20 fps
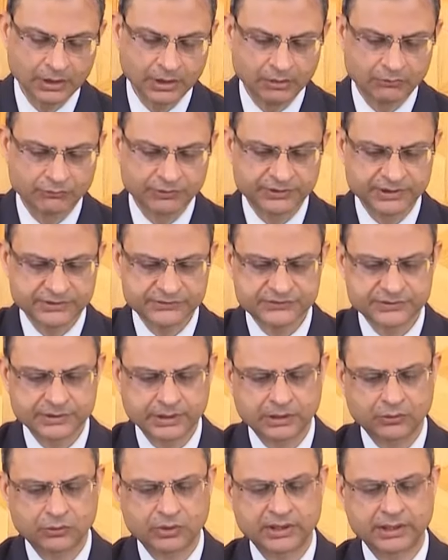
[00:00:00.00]
With this,
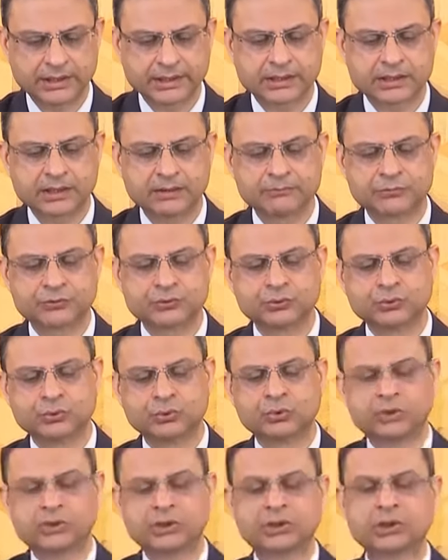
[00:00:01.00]
now I come to
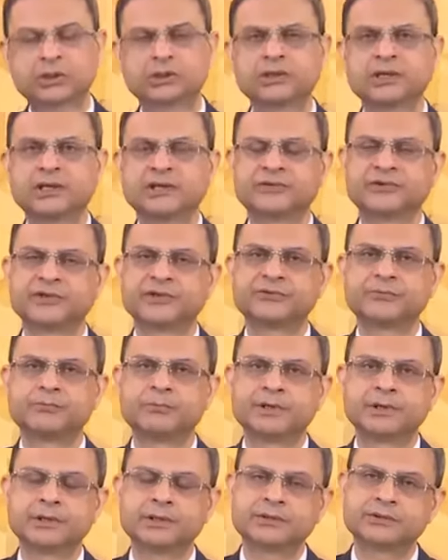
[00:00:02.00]
the
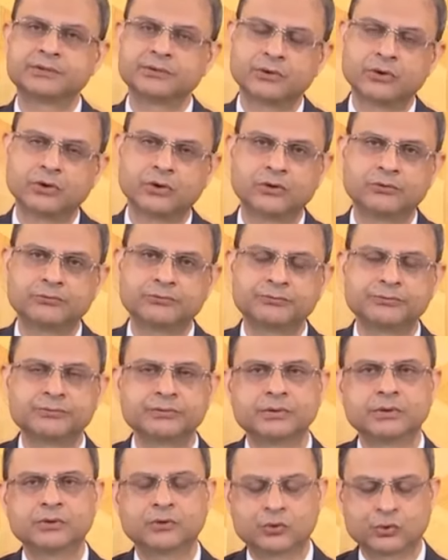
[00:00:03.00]
assessment of
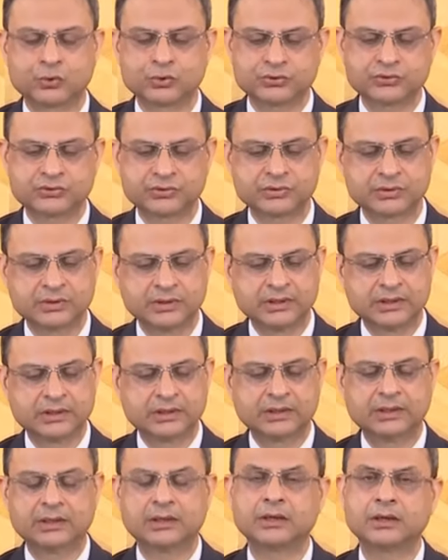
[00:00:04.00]
growth
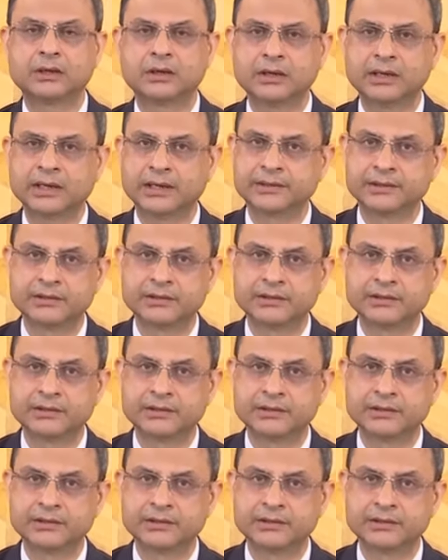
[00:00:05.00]
and